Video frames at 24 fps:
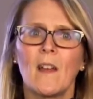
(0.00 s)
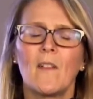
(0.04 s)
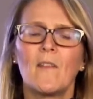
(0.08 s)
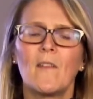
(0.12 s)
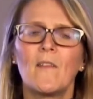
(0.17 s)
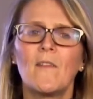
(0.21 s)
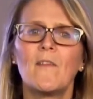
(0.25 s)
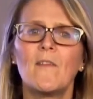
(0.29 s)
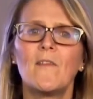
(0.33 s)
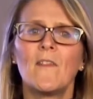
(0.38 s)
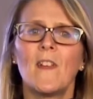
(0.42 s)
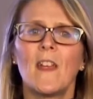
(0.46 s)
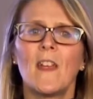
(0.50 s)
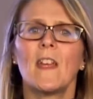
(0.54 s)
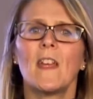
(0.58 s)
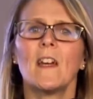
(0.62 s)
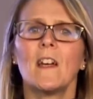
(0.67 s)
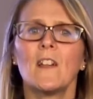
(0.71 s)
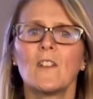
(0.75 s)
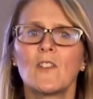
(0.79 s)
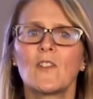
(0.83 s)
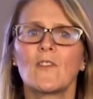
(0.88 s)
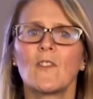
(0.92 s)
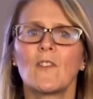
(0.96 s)
Fear
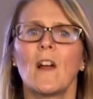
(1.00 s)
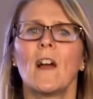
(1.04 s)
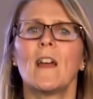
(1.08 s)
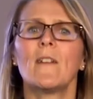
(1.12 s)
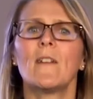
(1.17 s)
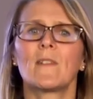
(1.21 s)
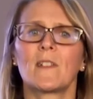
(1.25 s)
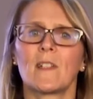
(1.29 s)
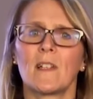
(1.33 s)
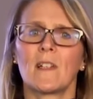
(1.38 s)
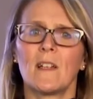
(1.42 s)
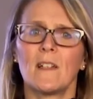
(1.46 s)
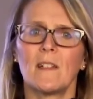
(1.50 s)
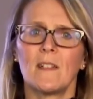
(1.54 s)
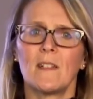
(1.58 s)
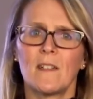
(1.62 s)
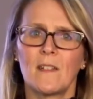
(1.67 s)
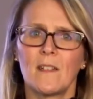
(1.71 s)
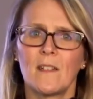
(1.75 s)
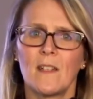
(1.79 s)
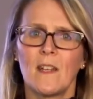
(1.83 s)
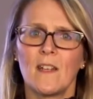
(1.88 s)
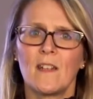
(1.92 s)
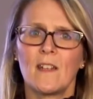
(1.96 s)
drives
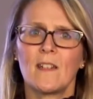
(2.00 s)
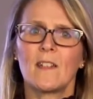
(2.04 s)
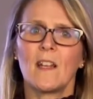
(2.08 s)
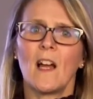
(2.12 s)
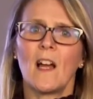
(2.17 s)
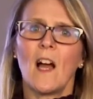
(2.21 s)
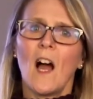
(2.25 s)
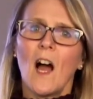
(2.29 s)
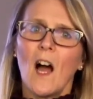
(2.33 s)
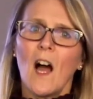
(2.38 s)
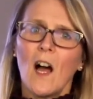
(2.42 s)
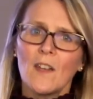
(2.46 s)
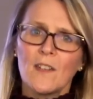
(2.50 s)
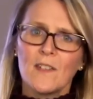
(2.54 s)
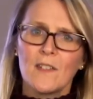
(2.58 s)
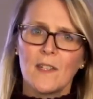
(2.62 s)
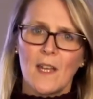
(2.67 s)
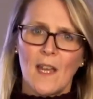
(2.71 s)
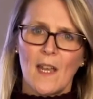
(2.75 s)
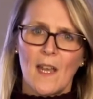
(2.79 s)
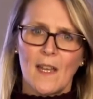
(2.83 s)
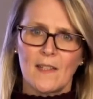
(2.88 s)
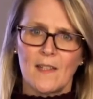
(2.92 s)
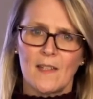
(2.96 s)
us to
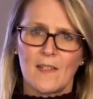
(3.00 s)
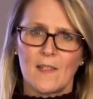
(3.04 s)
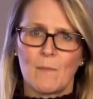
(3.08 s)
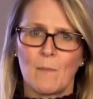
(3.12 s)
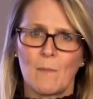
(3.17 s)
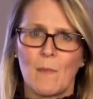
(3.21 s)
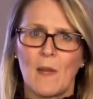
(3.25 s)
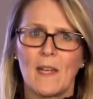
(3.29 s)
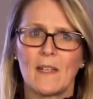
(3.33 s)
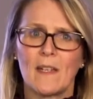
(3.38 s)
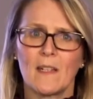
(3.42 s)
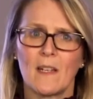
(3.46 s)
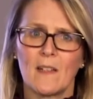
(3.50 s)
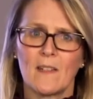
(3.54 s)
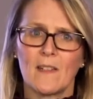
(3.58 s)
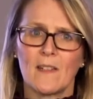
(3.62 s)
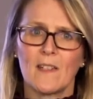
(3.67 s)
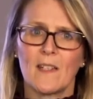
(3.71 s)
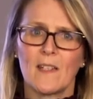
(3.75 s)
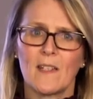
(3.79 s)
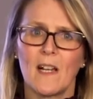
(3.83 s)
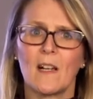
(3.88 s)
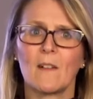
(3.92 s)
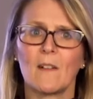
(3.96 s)
underestimate
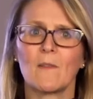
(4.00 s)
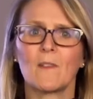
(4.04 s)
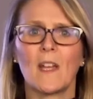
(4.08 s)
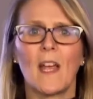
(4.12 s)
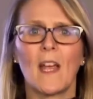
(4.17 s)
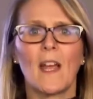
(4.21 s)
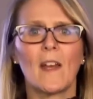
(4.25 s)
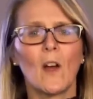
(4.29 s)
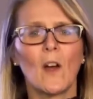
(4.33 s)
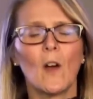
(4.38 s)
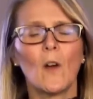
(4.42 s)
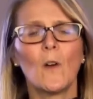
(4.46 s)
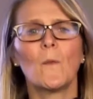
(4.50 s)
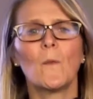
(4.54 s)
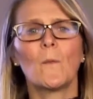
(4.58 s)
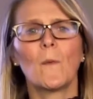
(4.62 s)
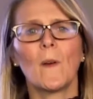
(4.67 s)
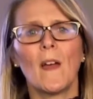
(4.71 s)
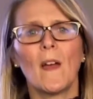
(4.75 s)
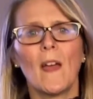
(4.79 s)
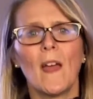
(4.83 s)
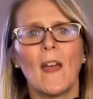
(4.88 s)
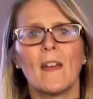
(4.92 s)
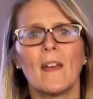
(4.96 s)
ourselves and
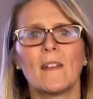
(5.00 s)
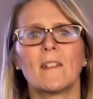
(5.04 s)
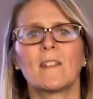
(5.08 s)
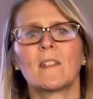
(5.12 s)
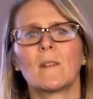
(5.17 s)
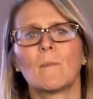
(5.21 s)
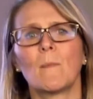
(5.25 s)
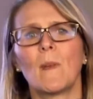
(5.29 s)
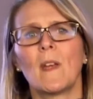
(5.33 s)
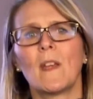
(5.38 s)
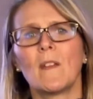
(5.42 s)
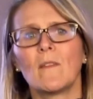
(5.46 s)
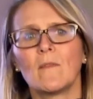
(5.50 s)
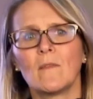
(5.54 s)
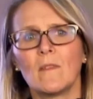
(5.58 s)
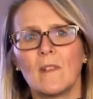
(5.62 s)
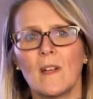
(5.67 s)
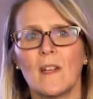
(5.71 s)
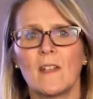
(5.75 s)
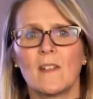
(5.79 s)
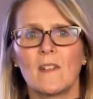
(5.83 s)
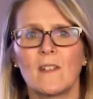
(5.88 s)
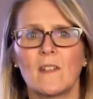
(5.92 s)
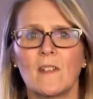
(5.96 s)
overestimate
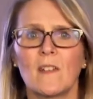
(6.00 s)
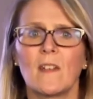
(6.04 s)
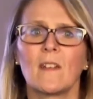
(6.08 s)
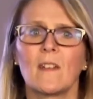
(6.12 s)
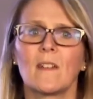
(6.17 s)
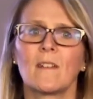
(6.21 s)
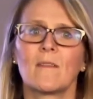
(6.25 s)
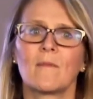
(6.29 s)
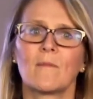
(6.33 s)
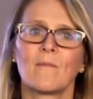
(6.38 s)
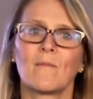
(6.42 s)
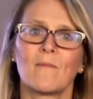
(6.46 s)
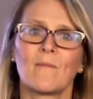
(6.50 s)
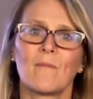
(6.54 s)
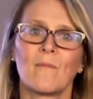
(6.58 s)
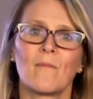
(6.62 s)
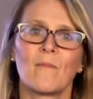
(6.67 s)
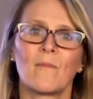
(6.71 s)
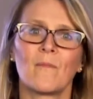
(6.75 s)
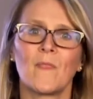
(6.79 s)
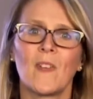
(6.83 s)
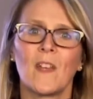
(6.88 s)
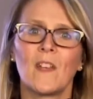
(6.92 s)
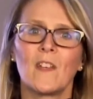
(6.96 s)
risk.
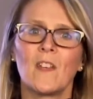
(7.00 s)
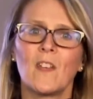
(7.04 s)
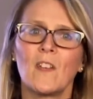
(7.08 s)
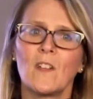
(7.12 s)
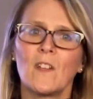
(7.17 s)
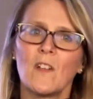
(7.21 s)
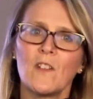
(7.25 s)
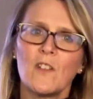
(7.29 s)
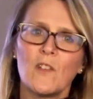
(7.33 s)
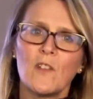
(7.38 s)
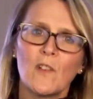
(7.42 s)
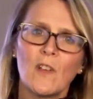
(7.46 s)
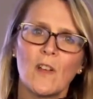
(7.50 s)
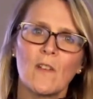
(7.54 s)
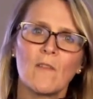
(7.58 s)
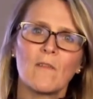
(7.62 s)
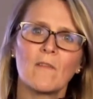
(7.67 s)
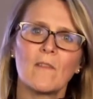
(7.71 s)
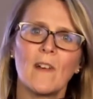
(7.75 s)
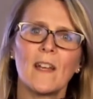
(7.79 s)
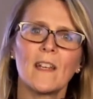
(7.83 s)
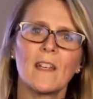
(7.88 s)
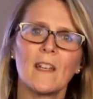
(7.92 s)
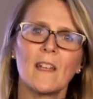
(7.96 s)
You know, you can
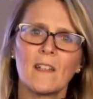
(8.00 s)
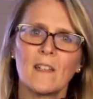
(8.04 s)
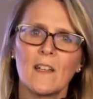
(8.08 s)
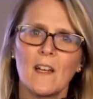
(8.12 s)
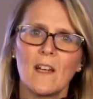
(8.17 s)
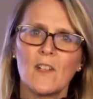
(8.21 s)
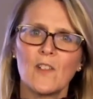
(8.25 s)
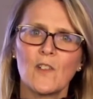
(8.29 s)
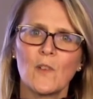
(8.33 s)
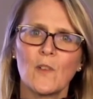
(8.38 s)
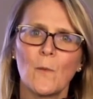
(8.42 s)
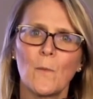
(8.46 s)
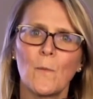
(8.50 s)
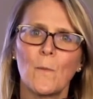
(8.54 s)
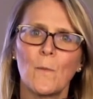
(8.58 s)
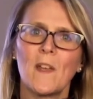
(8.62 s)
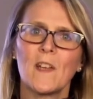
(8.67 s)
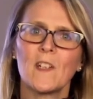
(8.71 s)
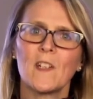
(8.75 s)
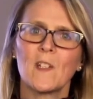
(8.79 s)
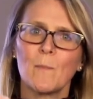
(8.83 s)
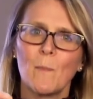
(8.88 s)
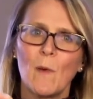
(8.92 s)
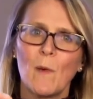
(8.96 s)
recognize your
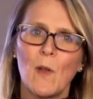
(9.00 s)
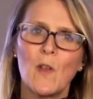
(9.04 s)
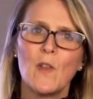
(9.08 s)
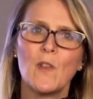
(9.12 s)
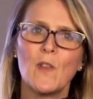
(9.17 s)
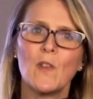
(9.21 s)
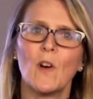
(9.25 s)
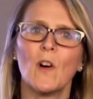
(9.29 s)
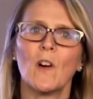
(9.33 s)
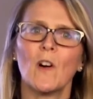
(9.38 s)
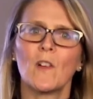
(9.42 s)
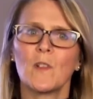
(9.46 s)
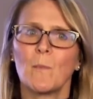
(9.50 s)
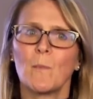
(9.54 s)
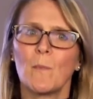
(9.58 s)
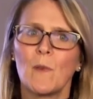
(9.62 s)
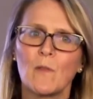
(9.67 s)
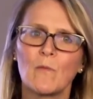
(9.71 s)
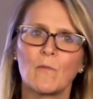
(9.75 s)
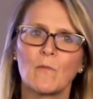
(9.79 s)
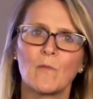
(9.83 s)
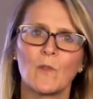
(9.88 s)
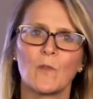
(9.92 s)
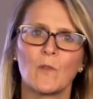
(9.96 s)
fears, but not be
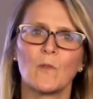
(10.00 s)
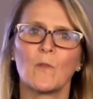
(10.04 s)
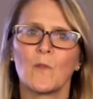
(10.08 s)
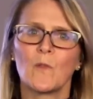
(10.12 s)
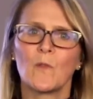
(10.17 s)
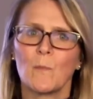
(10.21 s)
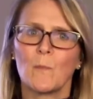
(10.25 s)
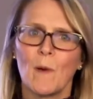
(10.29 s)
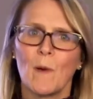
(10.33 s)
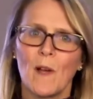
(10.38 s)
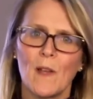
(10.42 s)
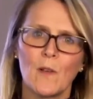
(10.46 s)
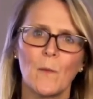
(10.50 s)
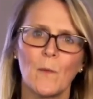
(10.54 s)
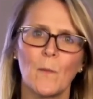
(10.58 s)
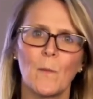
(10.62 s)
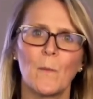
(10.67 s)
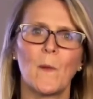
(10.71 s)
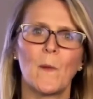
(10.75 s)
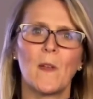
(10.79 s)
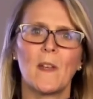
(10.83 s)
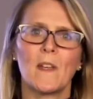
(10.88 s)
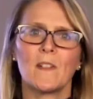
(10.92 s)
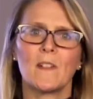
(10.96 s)
ruled by your
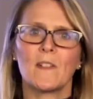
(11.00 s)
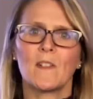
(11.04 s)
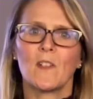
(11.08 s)
fears.